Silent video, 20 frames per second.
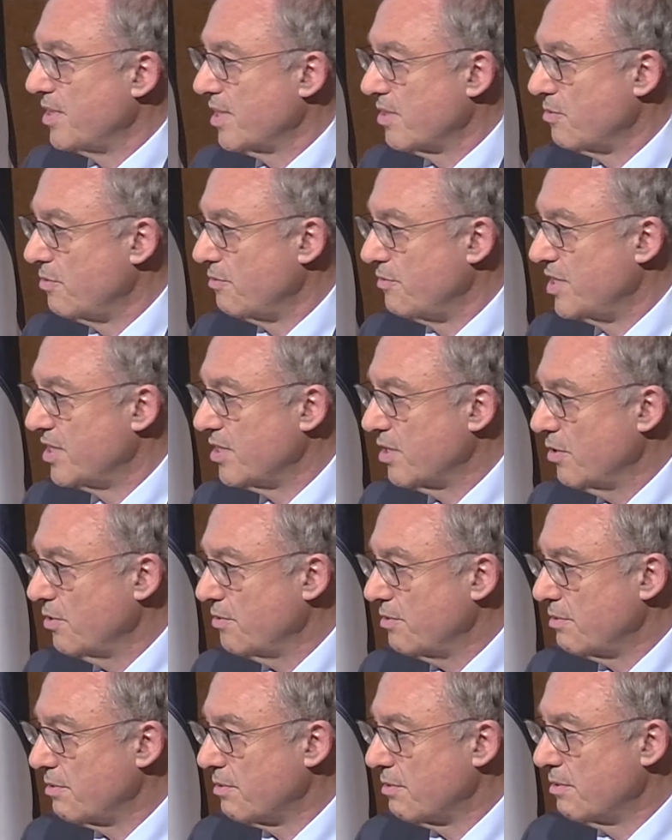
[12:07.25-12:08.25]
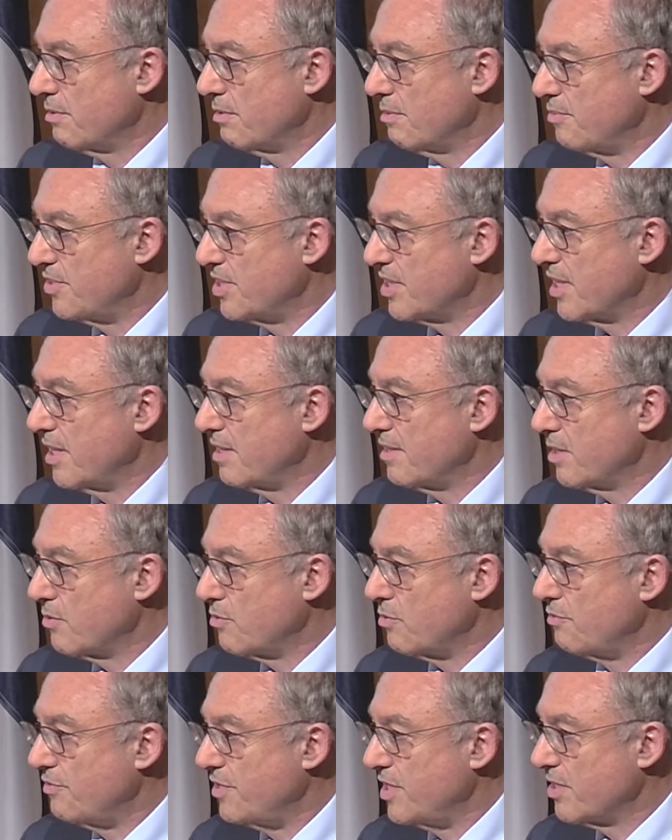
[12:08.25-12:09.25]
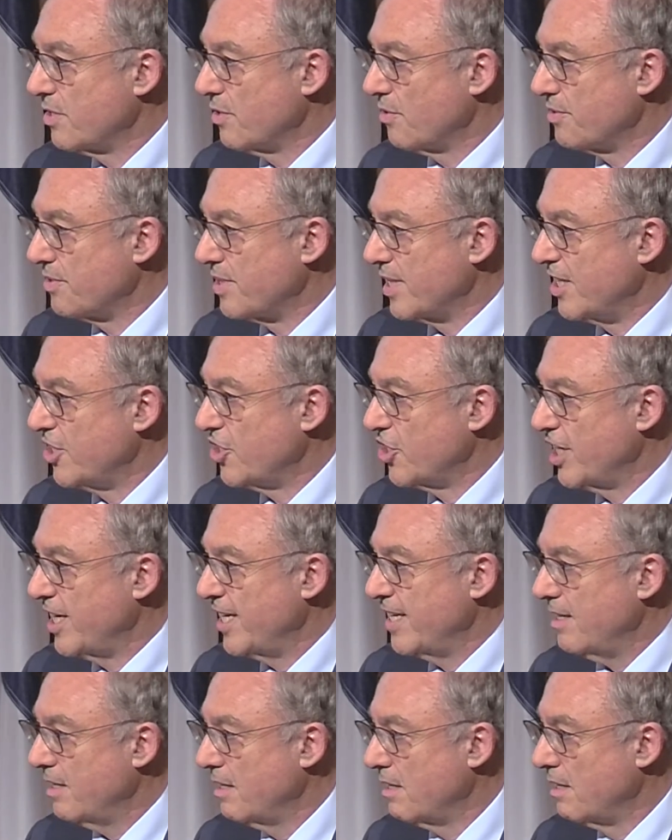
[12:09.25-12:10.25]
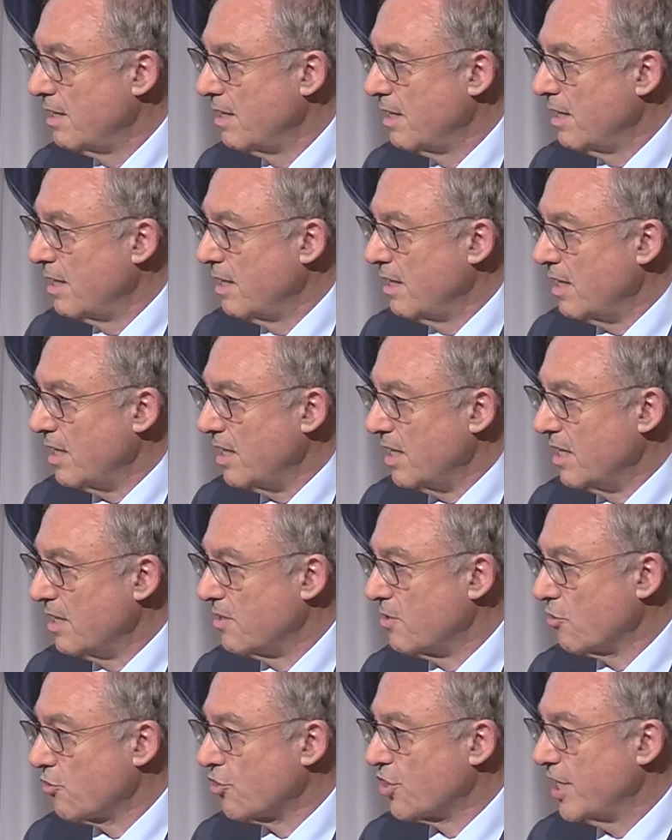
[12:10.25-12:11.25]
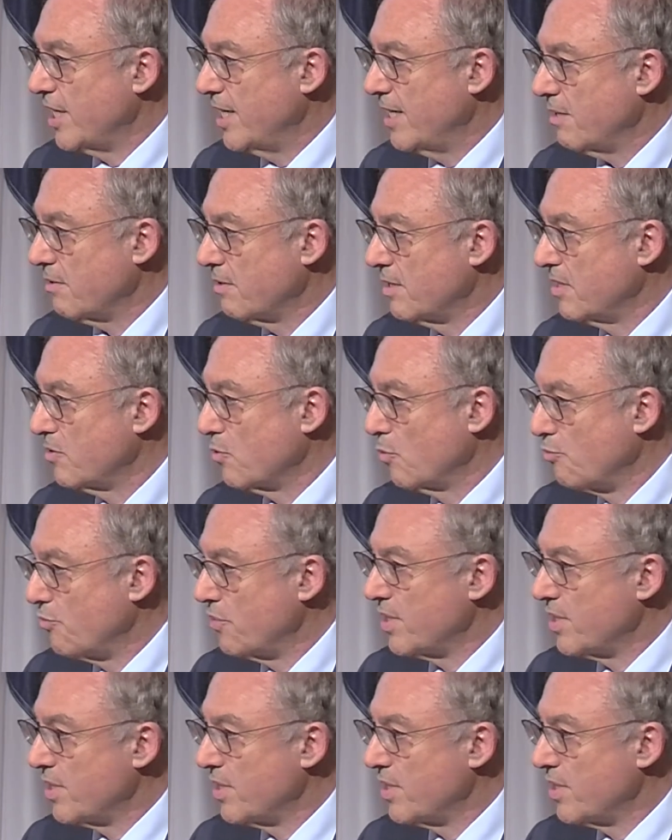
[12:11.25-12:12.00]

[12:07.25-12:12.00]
Therefore, the mutualization is not adequate enough, and because of that, it's expensive.